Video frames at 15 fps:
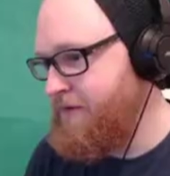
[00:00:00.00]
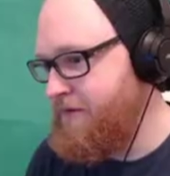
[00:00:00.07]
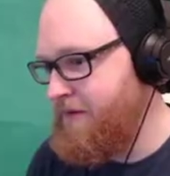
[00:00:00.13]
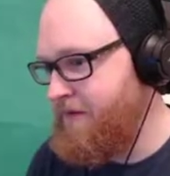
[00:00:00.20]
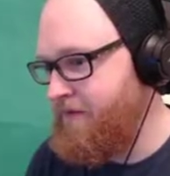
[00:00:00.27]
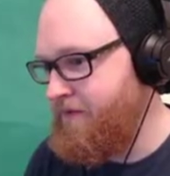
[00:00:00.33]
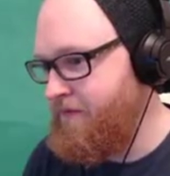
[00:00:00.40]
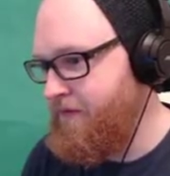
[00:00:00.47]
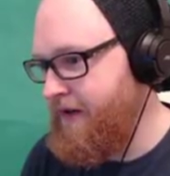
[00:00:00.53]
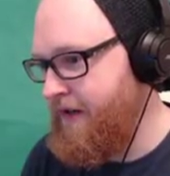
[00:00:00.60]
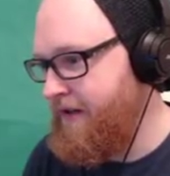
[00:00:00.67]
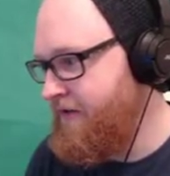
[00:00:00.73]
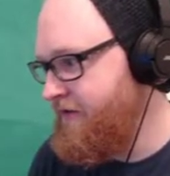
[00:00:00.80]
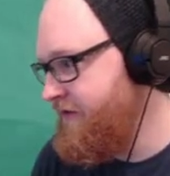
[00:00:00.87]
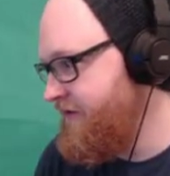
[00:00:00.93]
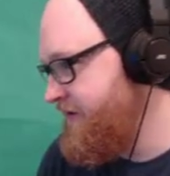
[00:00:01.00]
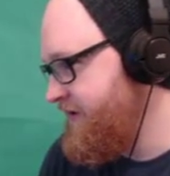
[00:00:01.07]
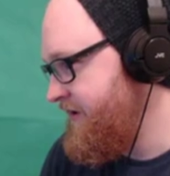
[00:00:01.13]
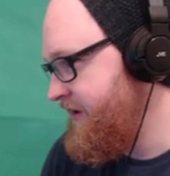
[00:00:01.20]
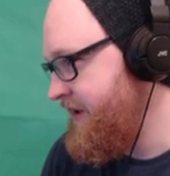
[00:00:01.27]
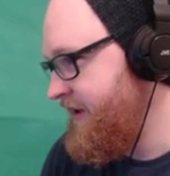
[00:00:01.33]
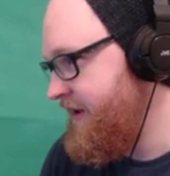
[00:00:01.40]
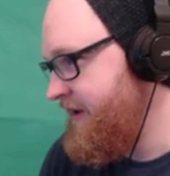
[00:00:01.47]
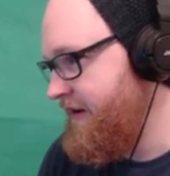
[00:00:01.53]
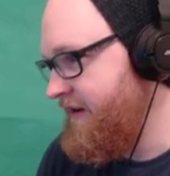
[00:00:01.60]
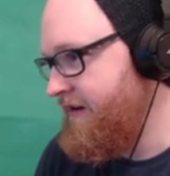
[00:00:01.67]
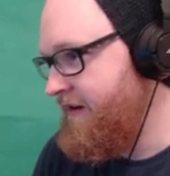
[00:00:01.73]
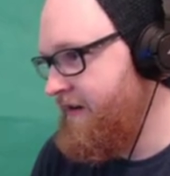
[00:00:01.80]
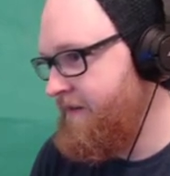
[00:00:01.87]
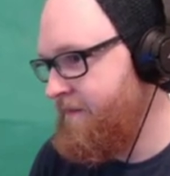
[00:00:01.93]
Seems to be interesting
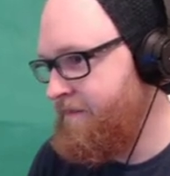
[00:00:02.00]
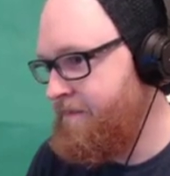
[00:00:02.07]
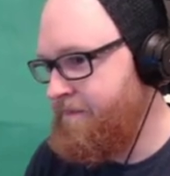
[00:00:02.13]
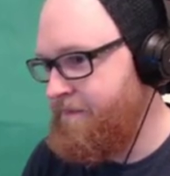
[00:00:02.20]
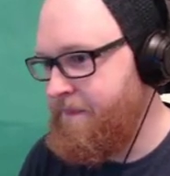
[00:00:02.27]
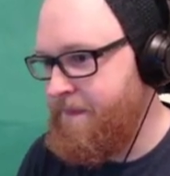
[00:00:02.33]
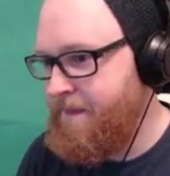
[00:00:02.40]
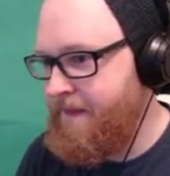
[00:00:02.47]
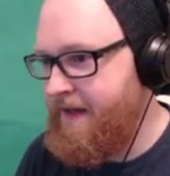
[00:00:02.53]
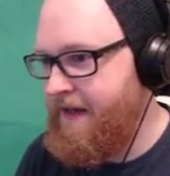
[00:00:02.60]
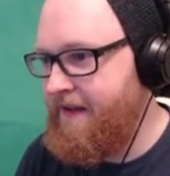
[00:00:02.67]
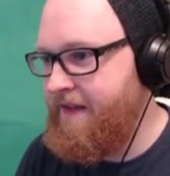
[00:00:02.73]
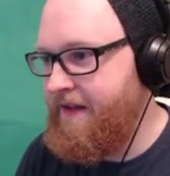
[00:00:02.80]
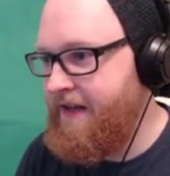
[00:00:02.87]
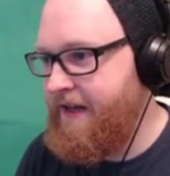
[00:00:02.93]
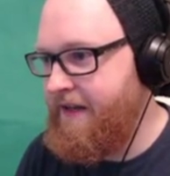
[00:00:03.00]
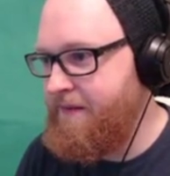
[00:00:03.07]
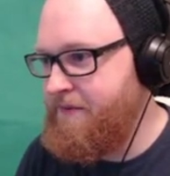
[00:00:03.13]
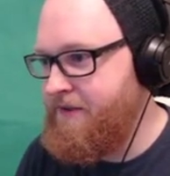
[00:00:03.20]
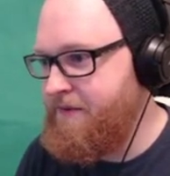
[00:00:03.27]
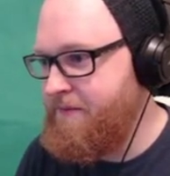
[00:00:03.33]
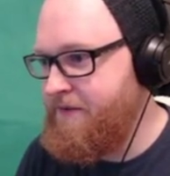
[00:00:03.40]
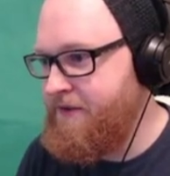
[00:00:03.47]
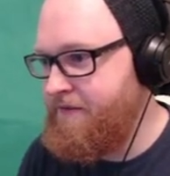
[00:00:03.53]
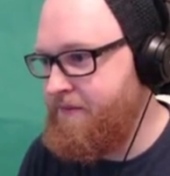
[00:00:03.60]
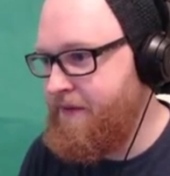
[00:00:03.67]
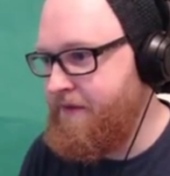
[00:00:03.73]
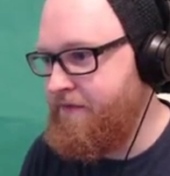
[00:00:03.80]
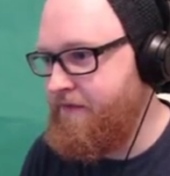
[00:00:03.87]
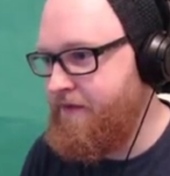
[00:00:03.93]
how the game seems to
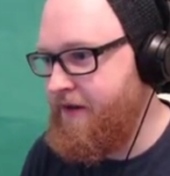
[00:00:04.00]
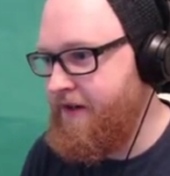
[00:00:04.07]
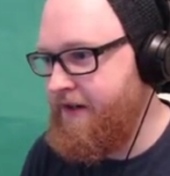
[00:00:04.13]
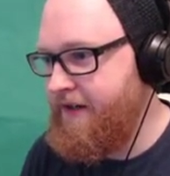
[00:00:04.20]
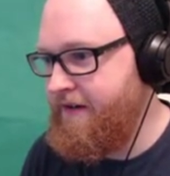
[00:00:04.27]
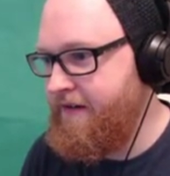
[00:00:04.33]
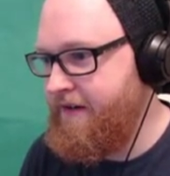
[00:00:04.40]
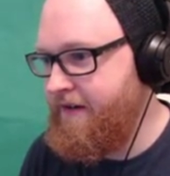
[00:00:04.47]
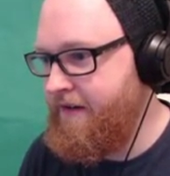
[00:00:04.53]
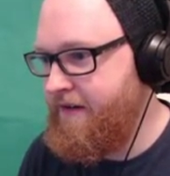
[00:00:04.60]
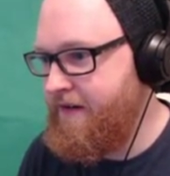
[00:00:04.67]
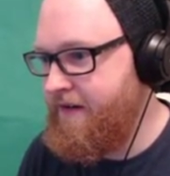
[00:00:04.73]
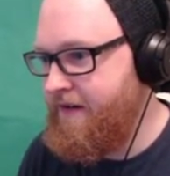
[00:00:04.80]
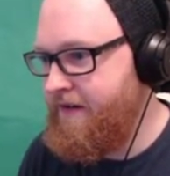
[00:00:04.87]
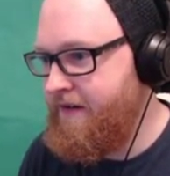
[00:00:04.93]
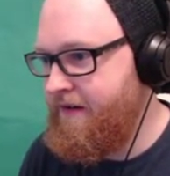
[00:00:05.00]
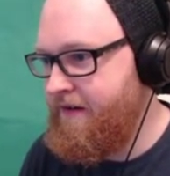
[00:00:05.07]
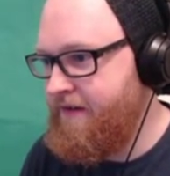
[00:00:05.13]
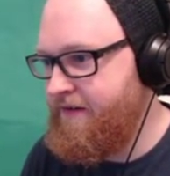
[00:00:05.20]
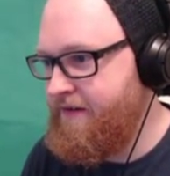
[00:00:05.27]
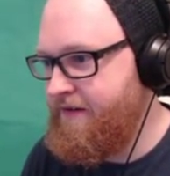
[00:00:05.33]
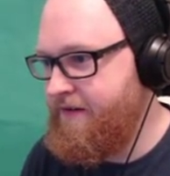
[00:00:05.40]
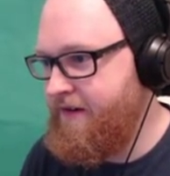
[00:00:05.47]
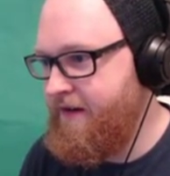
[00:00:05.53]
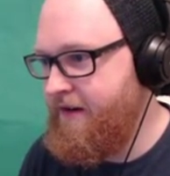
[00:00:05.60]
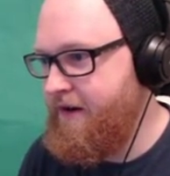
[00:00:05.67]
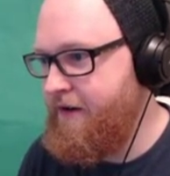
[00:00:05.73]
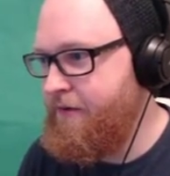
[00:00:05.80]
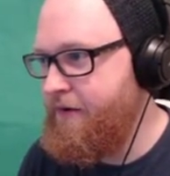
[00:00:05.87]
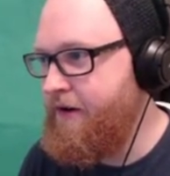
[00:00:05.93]
be running
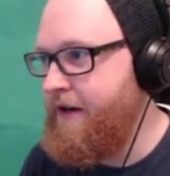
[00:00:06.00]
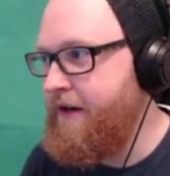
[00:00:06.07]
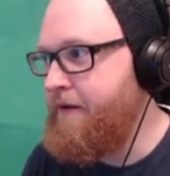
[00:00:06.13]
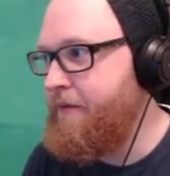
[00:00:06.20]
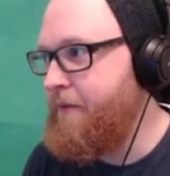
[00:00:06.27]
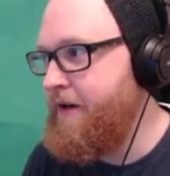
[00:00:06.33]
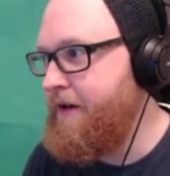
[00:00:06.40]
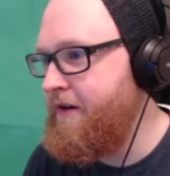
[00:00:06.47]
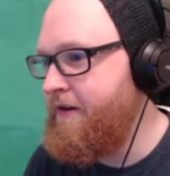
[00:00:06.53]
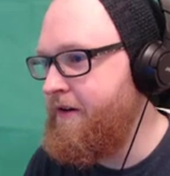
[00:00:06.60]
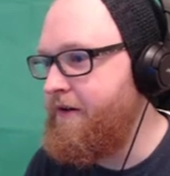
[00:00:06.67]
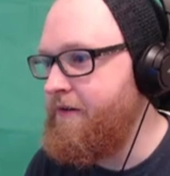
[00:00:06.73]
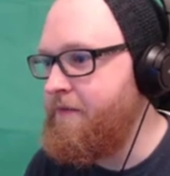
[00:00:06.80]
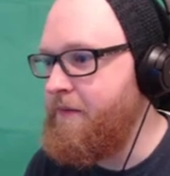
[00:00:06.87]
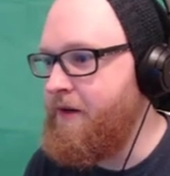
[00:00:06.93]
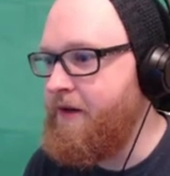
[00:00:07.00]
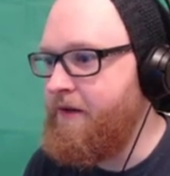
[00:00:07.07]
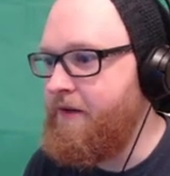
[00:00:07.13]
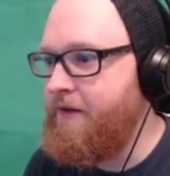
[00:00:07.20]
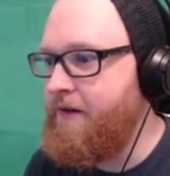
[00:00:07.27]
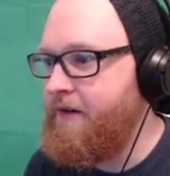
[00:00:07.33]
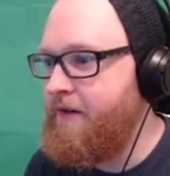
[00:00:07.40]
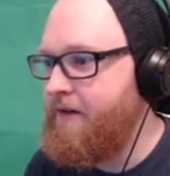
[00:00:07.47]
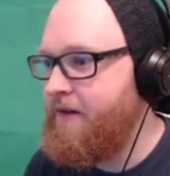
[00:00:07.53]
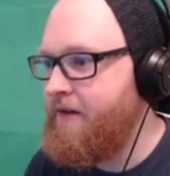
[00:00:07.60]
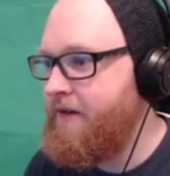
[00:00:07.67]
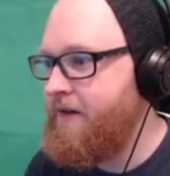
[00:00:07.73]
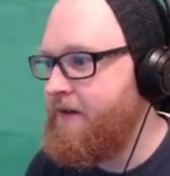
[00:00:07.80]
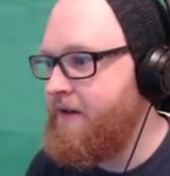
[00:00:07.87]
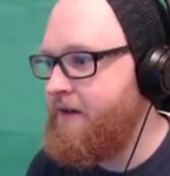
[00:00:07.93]
slower in windowed mode.
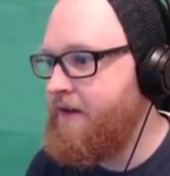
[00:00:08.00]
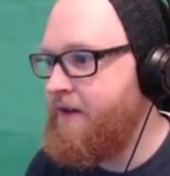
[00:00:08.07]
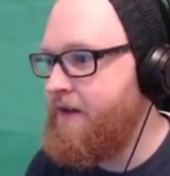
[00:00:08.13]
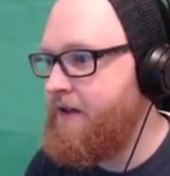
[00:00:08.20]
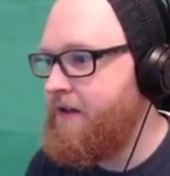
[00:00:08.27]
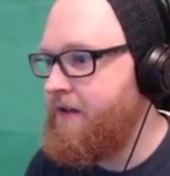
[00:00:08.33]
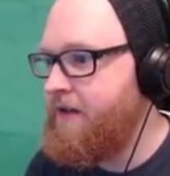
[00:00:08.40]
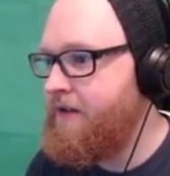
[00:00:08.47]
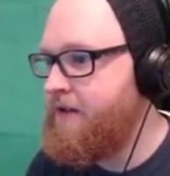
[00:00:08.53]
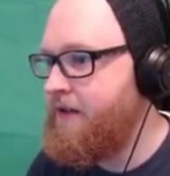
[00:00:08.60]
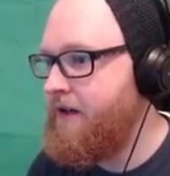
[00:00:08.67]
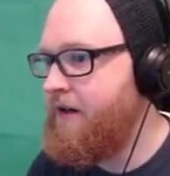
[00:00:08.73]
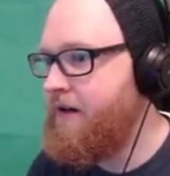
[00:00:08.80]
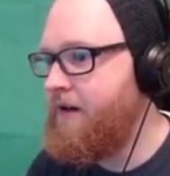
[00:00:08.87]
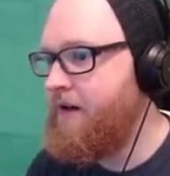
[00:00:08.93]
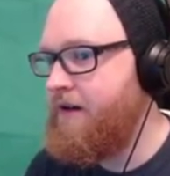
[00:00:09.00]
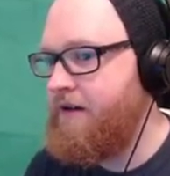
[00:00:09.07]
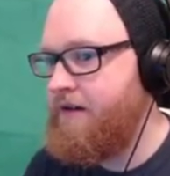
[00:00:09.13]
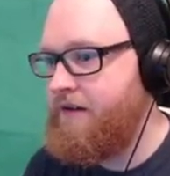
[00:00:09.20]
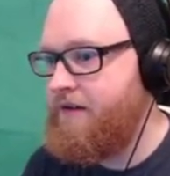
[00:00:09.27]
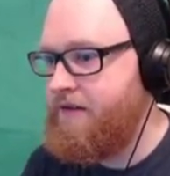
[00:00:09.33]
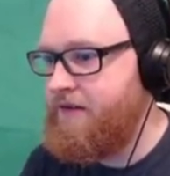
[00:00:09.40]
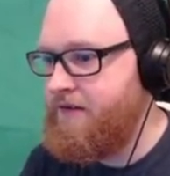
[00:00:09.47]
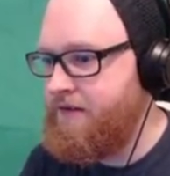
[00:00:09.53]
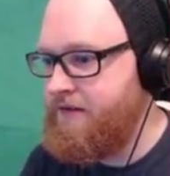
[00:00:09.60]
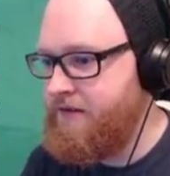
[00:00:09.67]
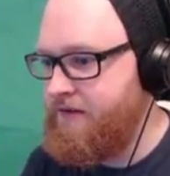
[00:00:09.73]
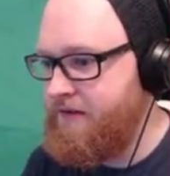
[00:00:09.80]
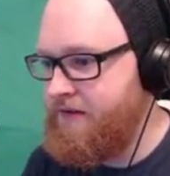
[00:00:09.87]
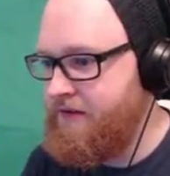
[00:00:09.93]
Ah.
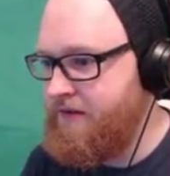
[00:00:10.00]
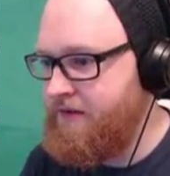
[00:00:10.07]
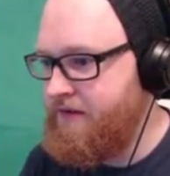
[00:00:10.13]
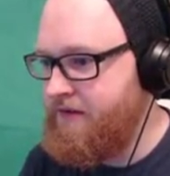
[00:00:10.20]
Oh.